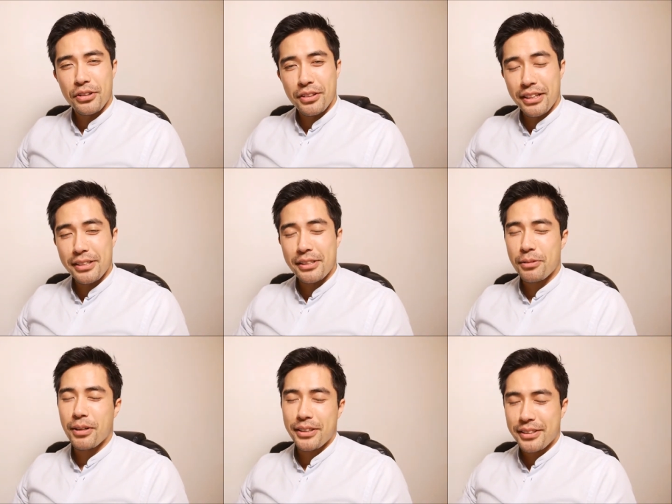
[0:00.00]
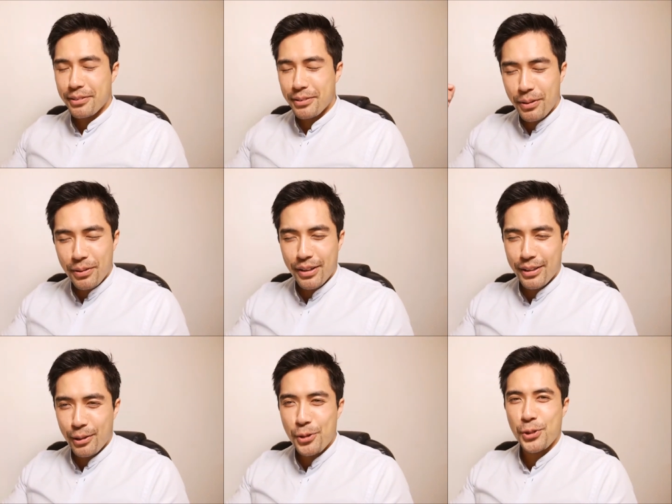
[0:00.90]
it's, it's quite
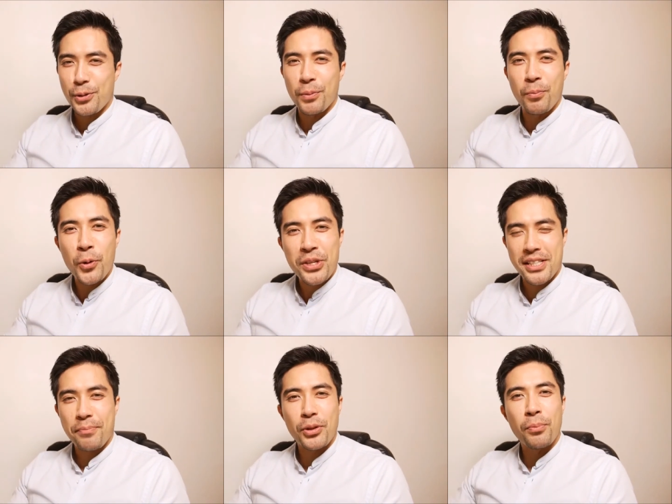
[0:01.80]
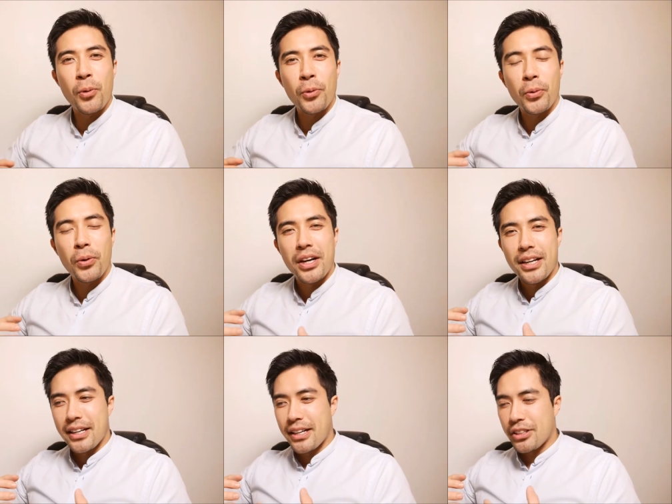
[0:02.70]
logical. The more you sleep, the more
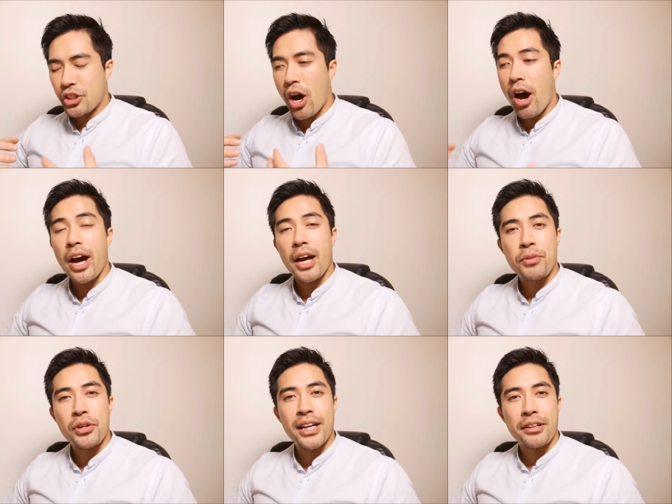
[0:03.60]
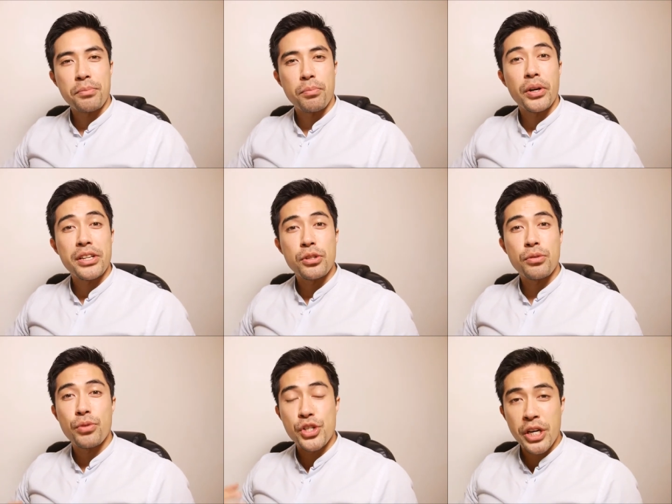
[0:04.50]
time you allow your body to
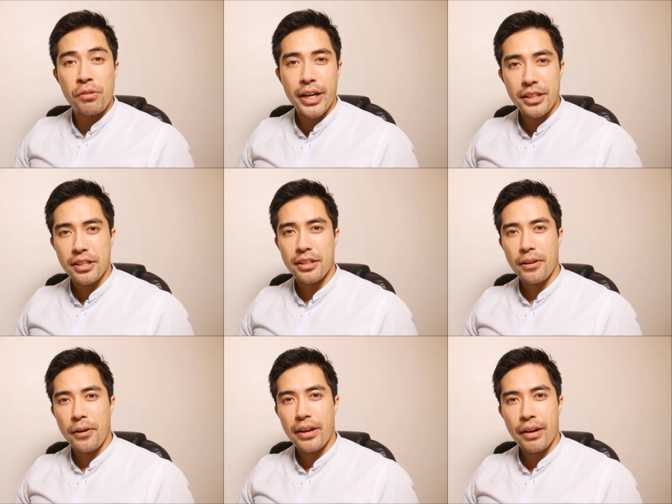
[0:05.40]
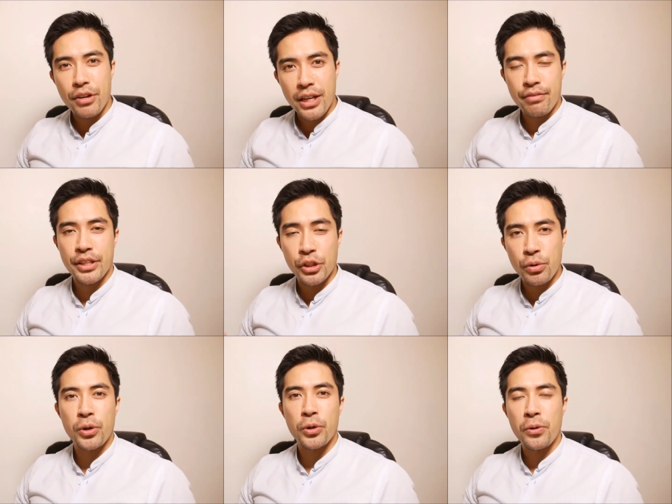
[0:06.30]
regenerate and recover and
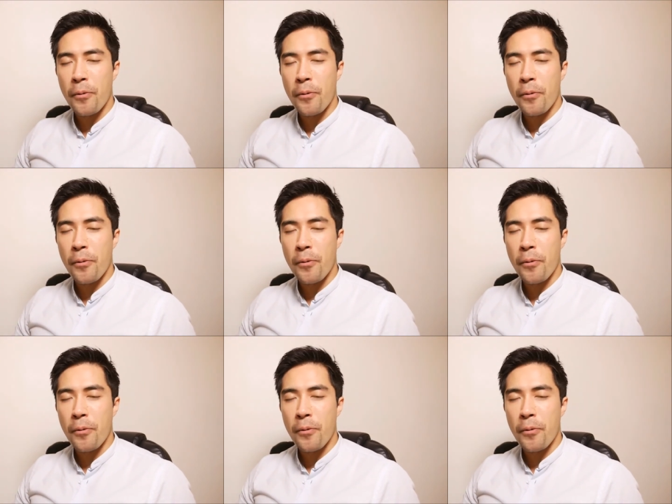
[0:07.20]
grow.